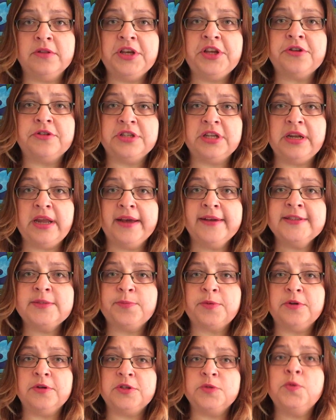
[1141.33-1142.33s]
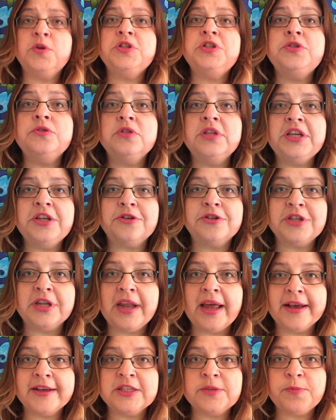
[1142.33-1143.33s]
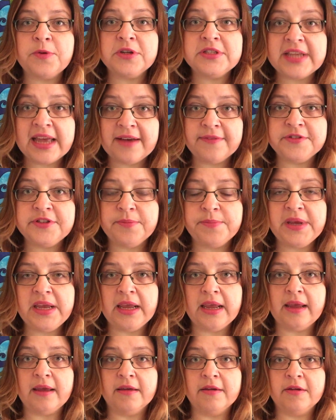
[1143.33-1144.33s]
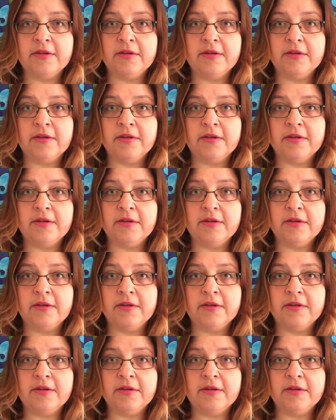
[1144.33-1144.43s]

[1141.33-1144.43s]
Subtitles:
leaders and experts? What do leaders and experts have to be?